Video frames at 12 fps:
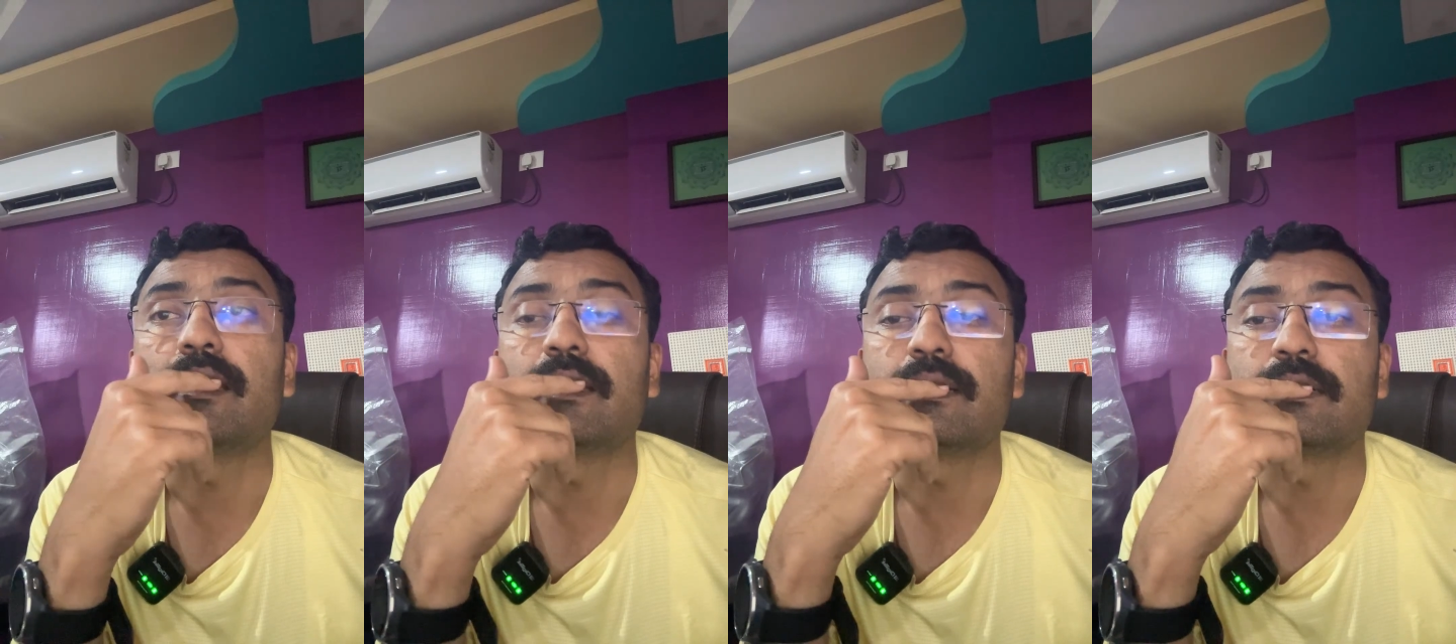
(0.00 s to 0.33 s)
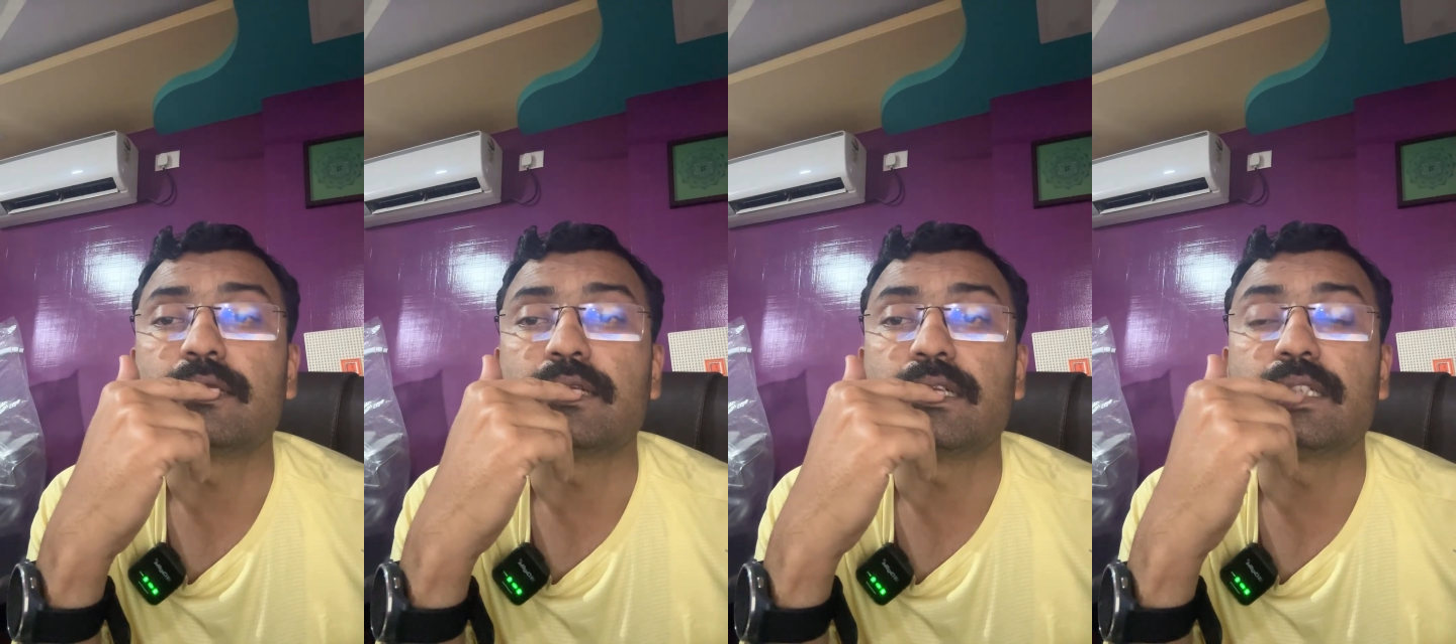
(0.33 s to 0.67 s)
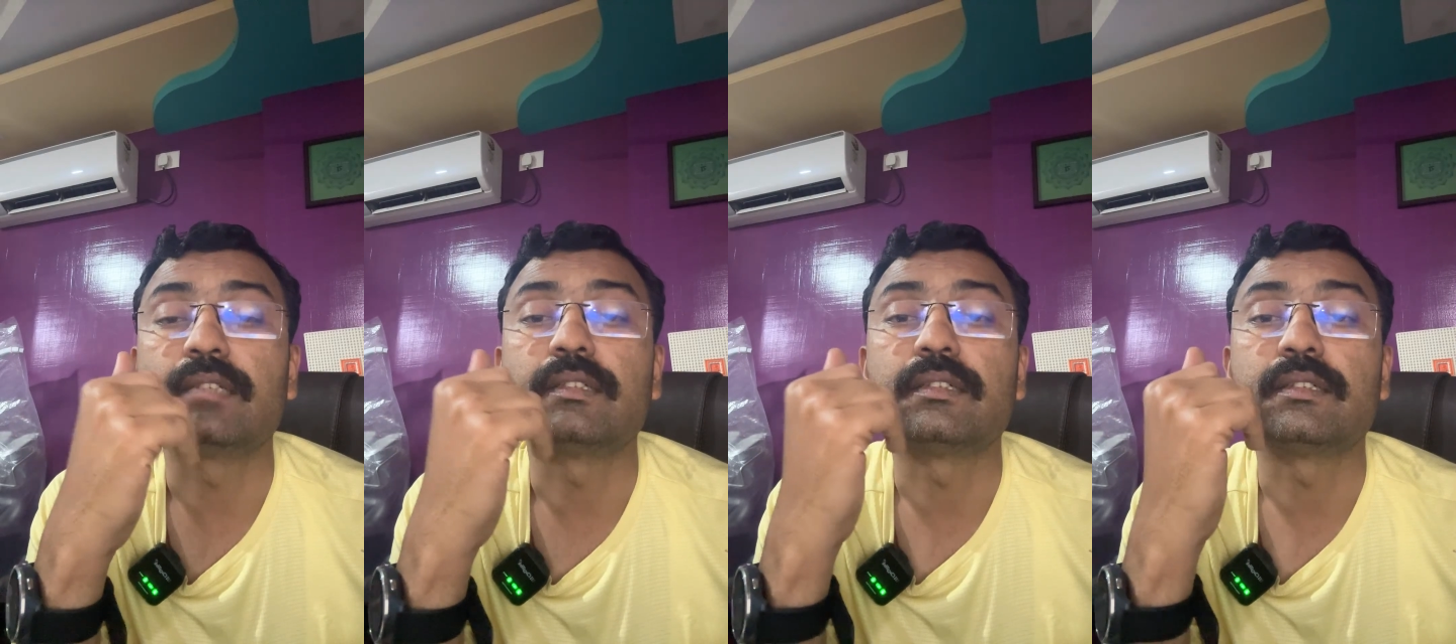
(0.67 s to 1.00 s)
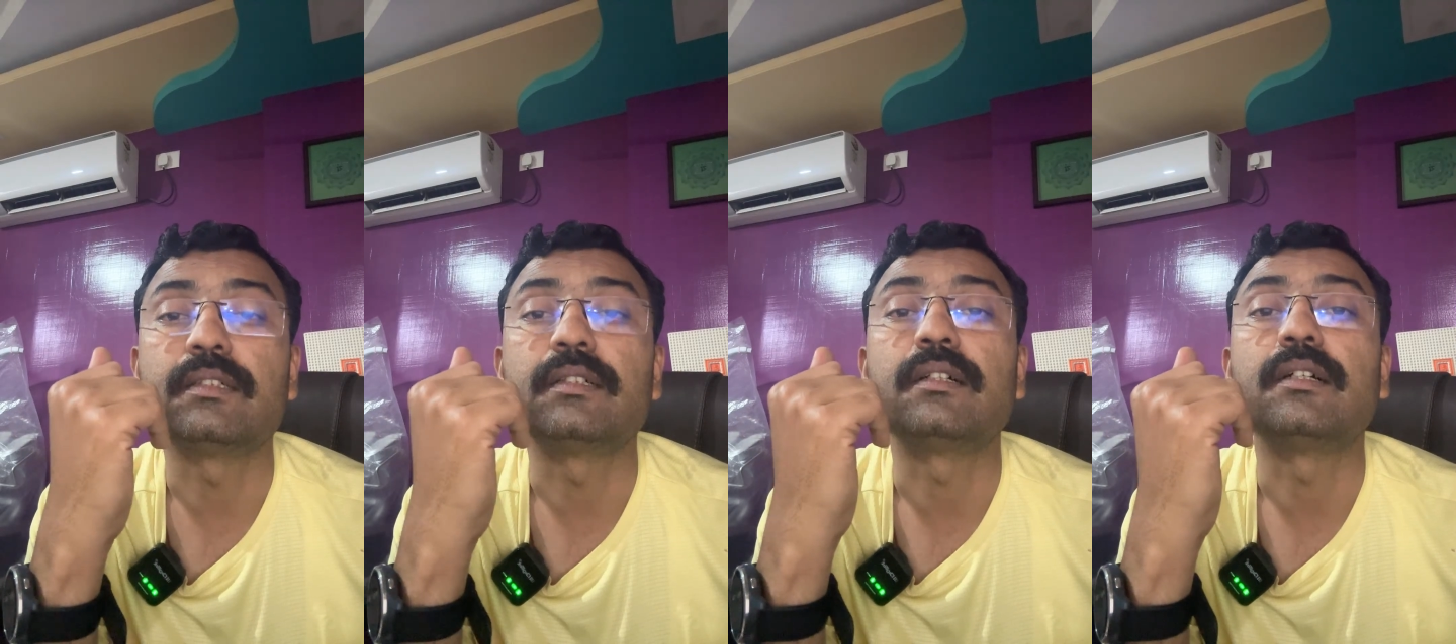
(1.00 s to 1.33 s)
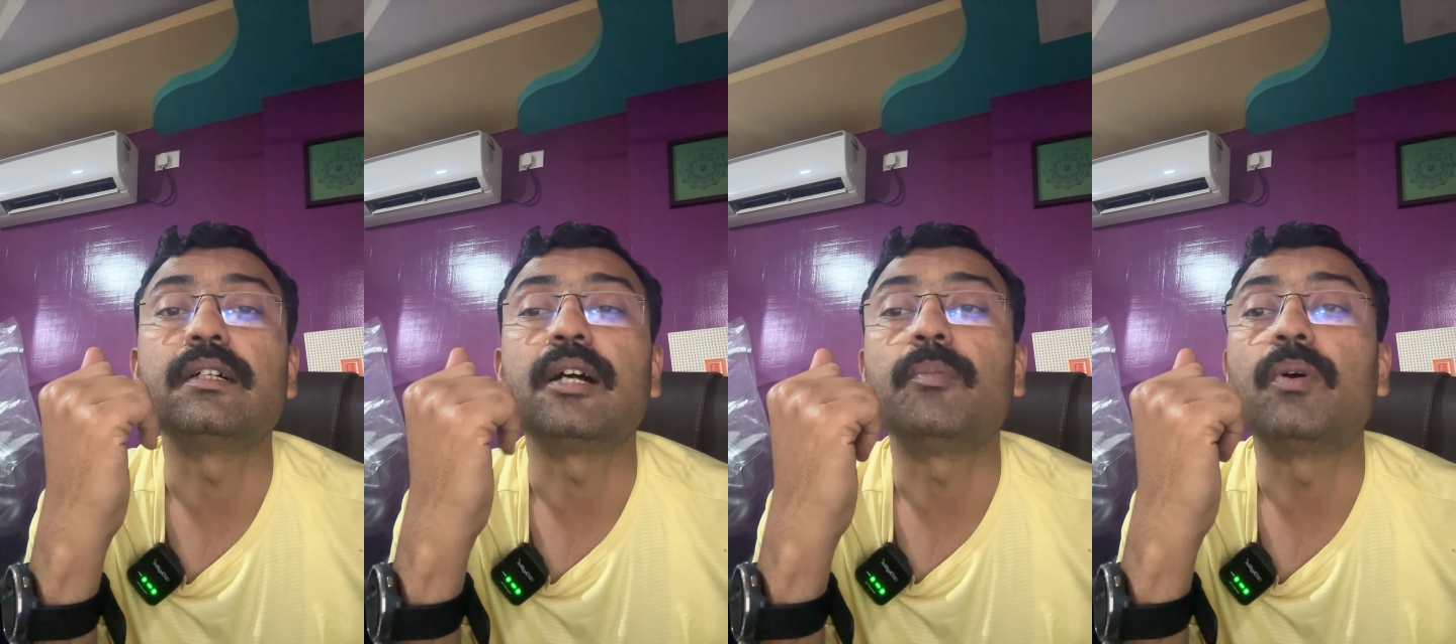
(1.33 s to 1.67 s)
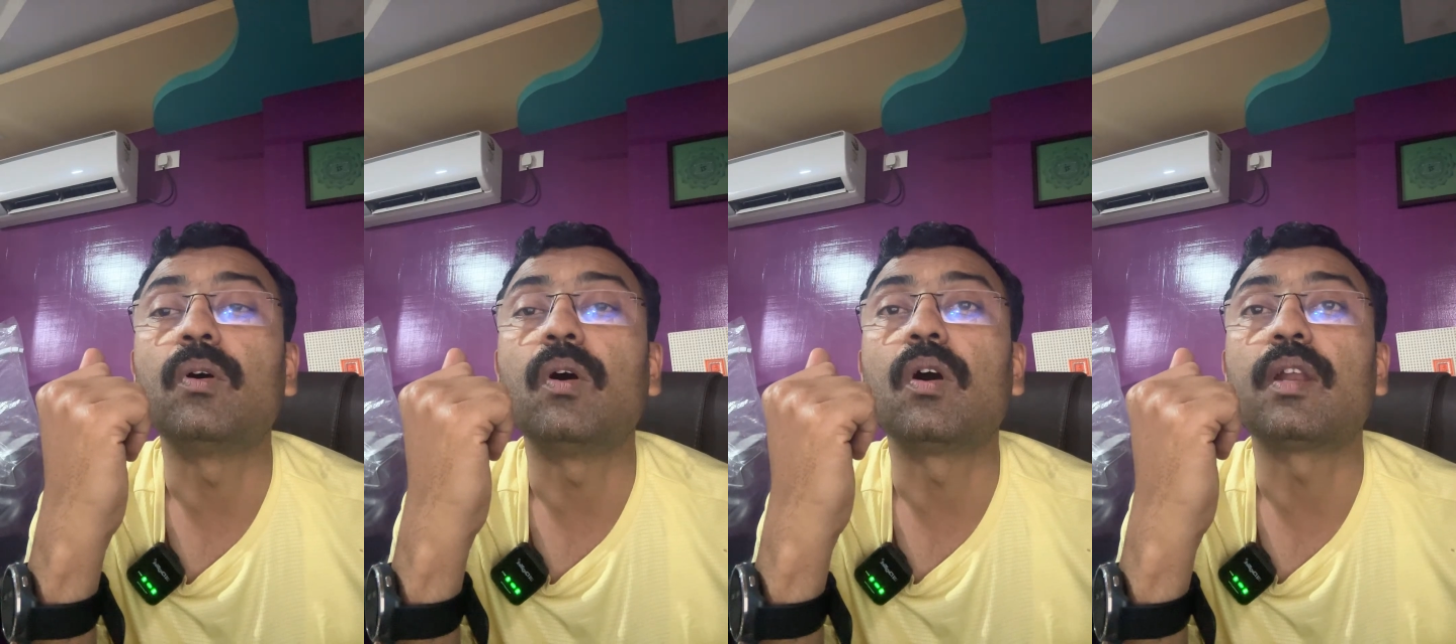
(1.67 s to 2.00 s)
above
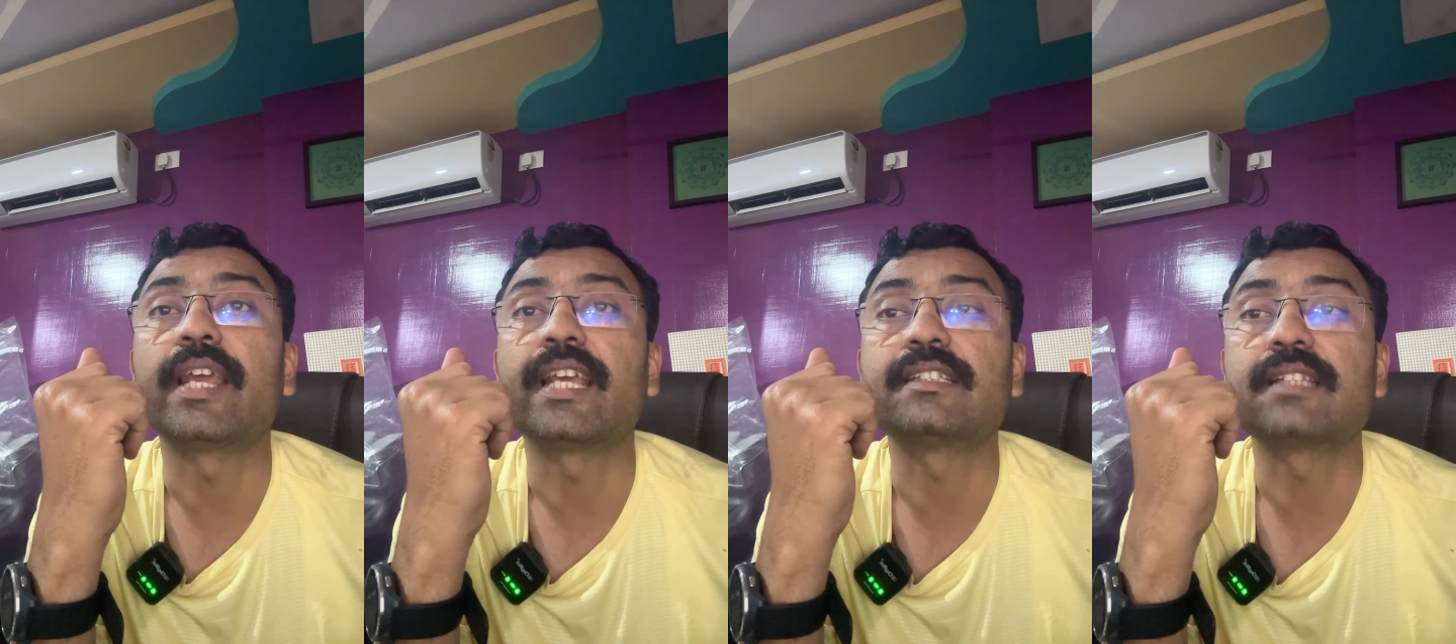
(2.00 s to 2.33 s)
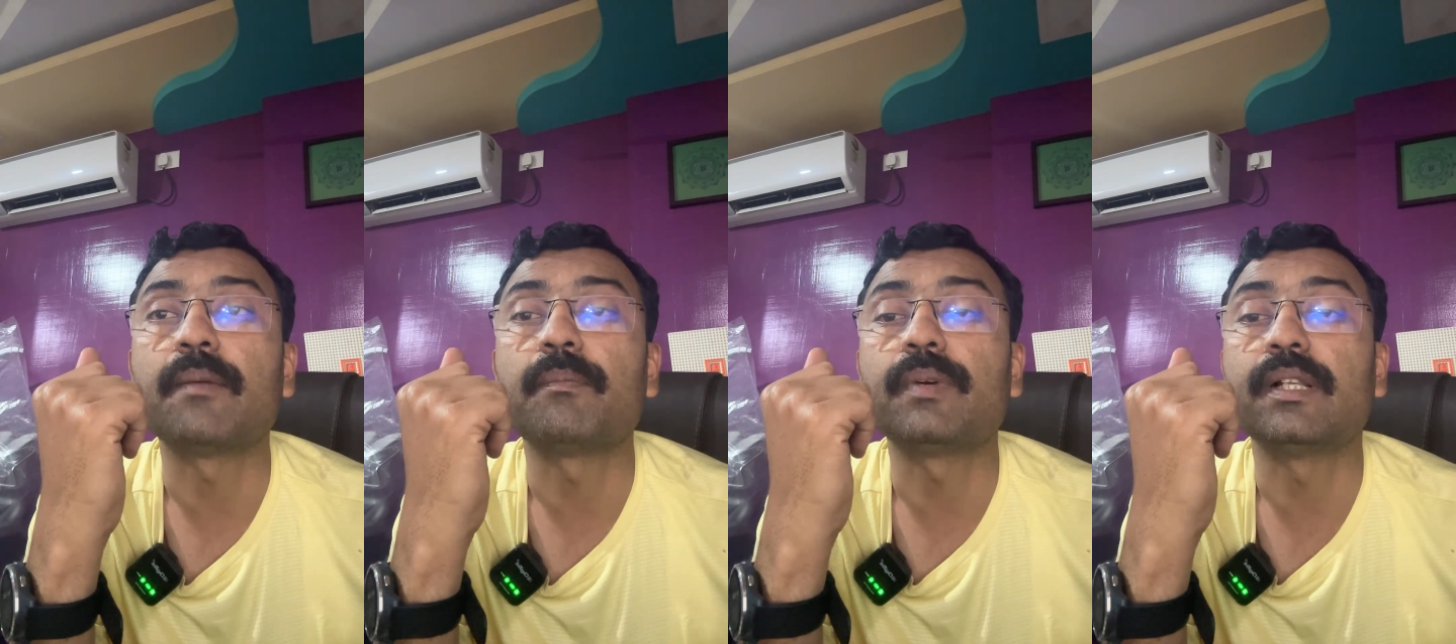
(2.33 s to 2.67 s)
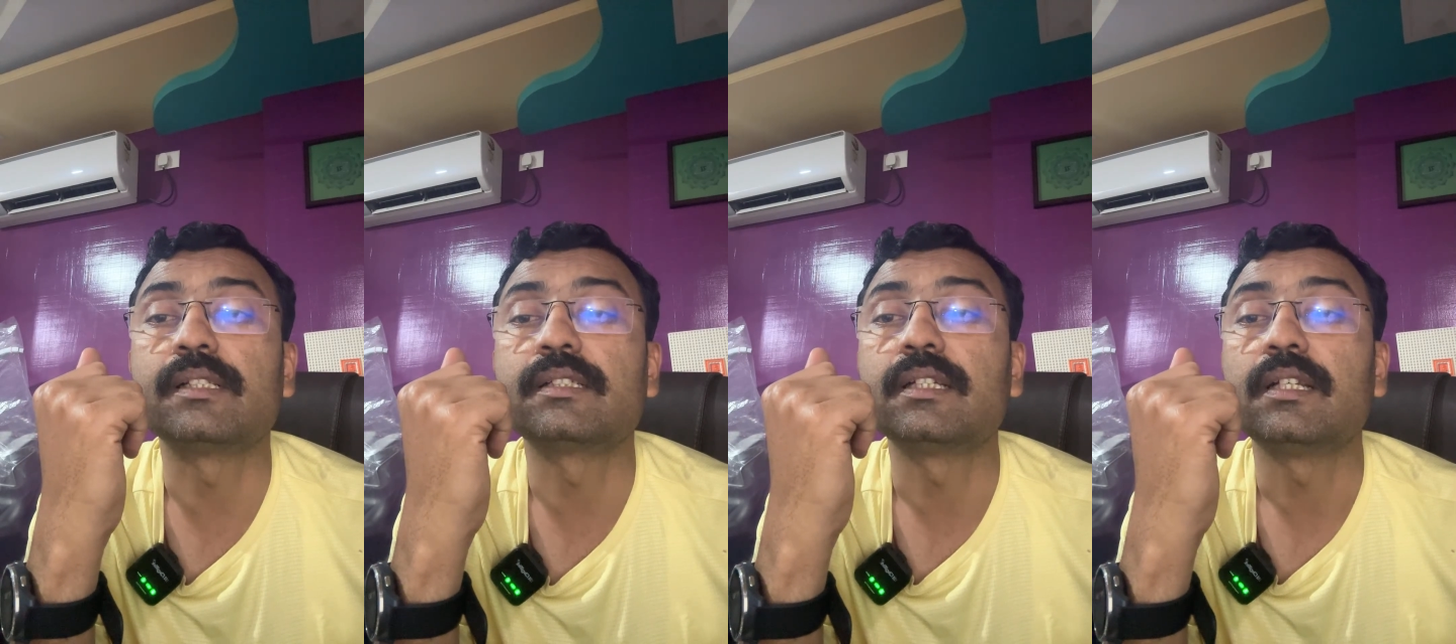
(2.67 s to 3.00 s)
all examples.